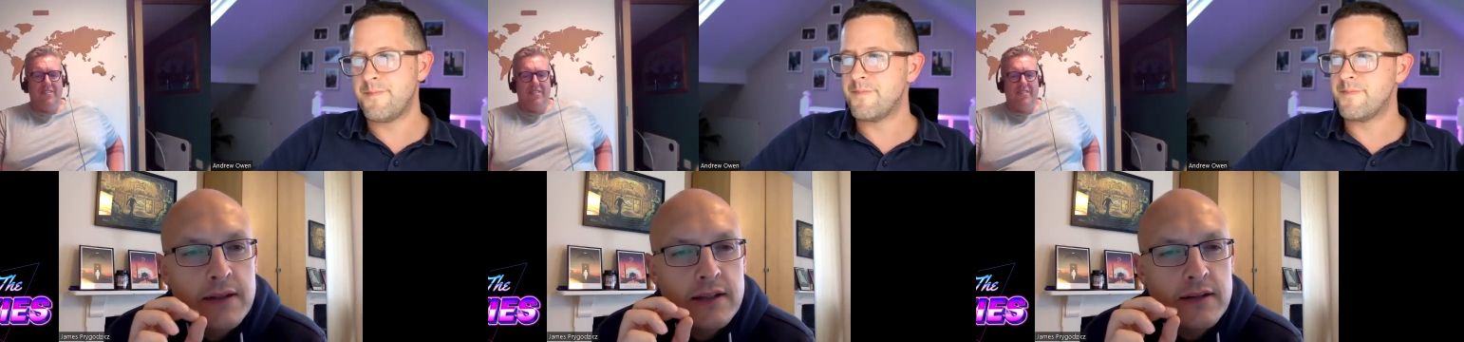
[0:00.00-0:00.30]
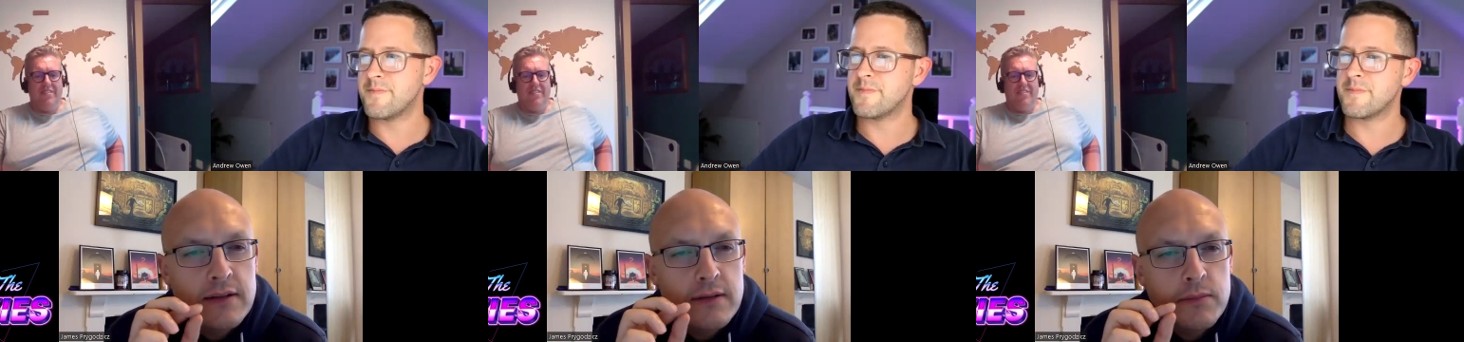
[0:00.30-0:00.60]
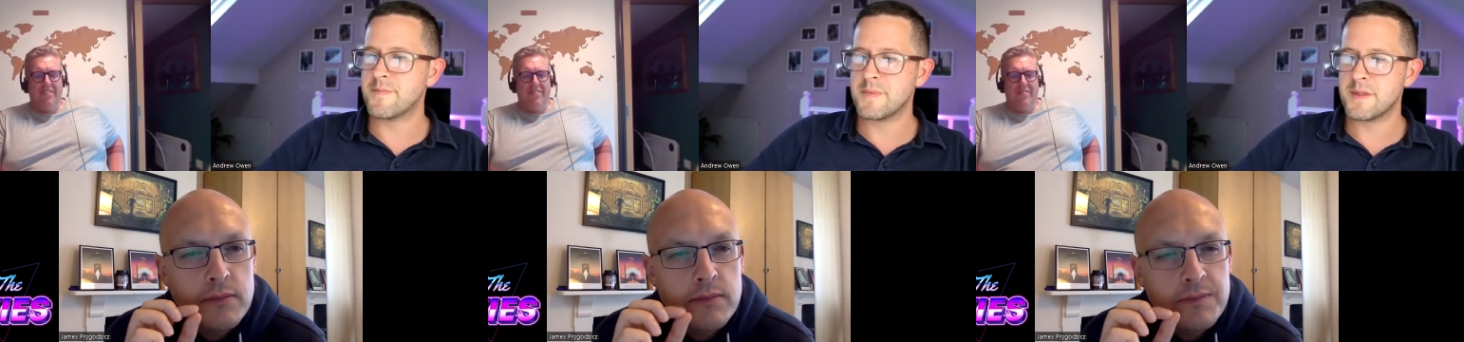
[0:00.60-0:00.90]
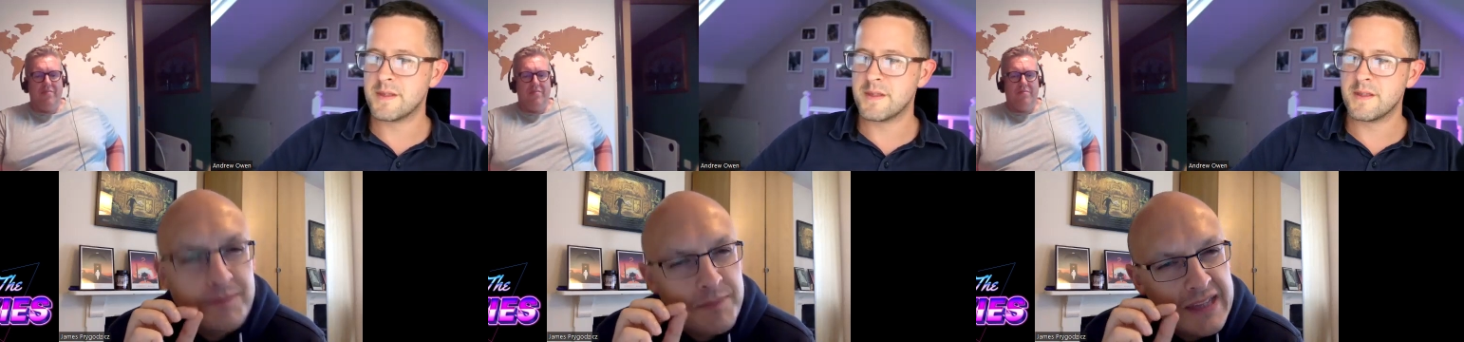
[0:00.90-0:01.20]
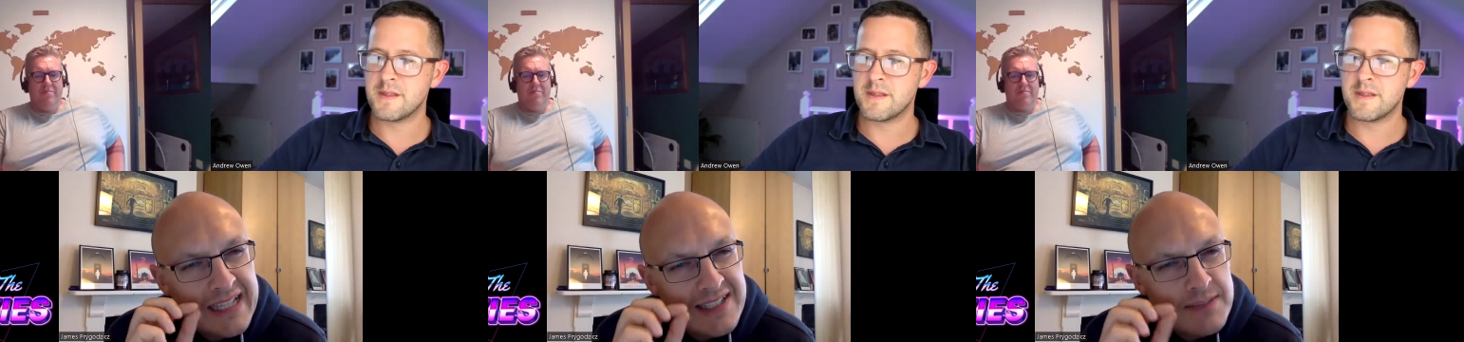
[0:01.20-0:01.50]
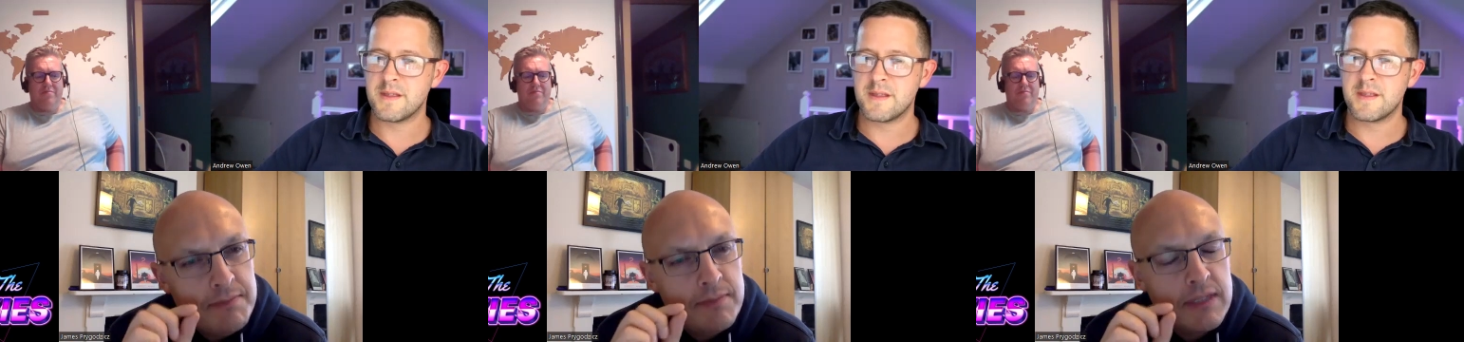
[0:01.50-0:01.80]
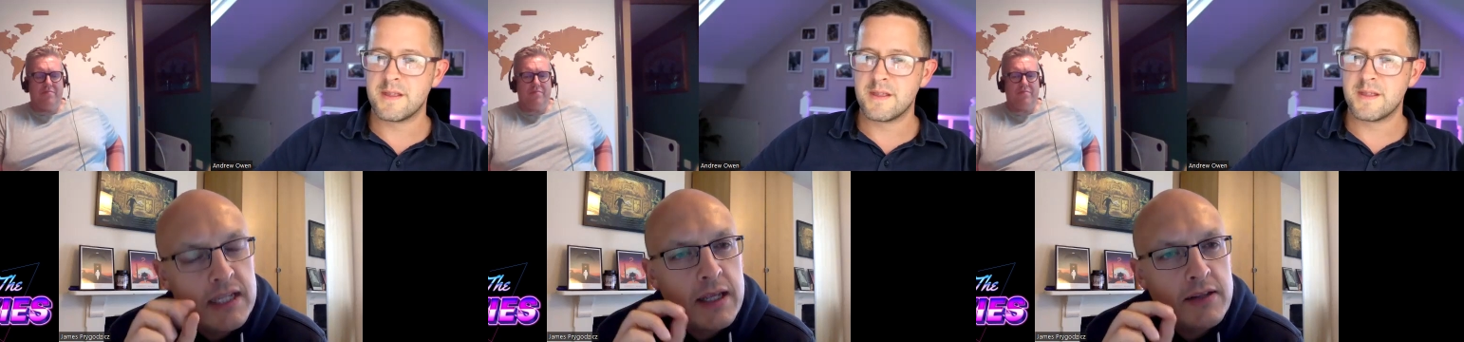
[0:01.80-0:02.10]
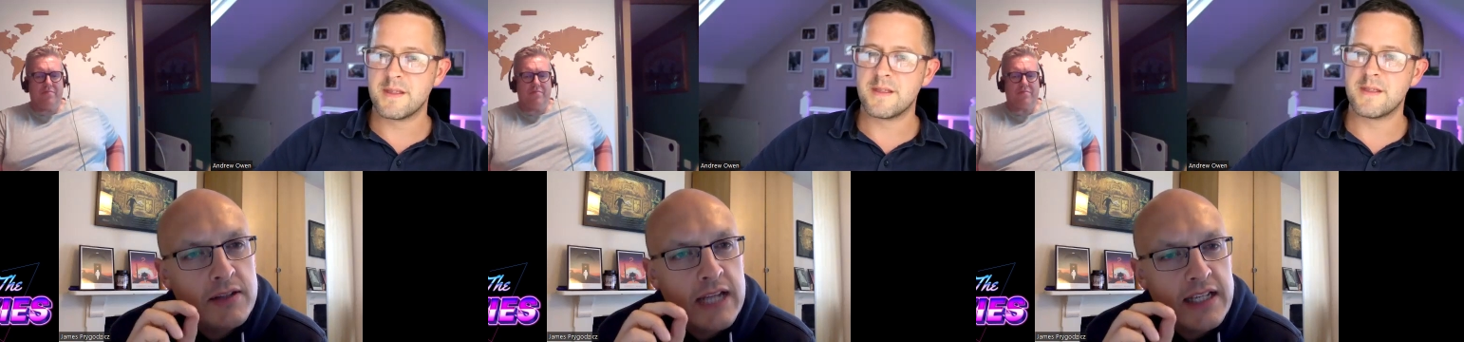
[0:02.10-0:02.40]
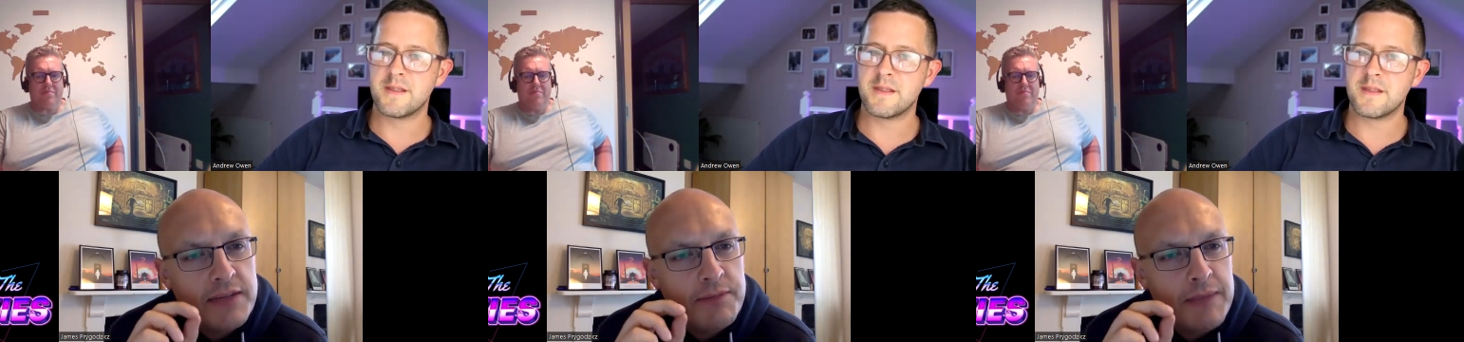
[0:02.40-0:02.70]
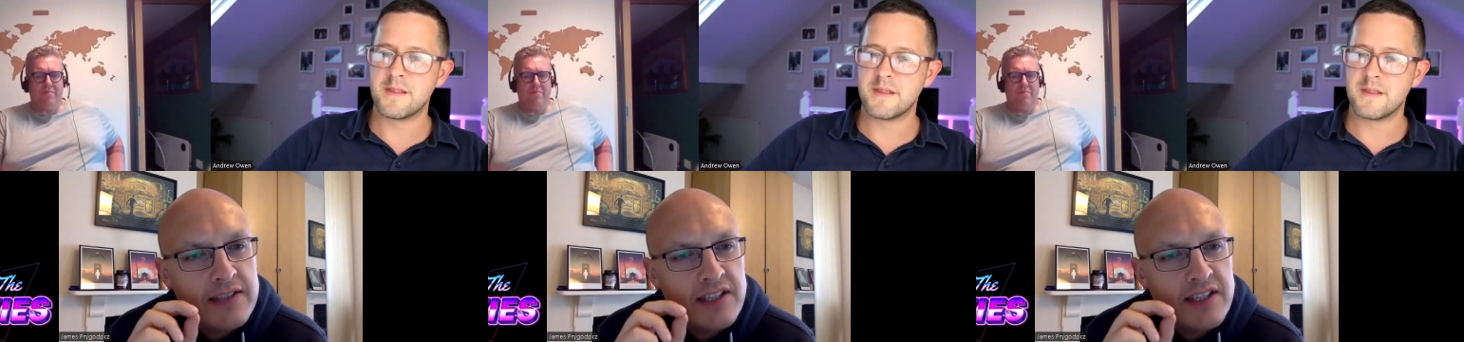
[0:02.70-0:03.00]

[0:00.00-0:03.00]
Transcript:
Speaker 1: that doesn't, it kind of makes it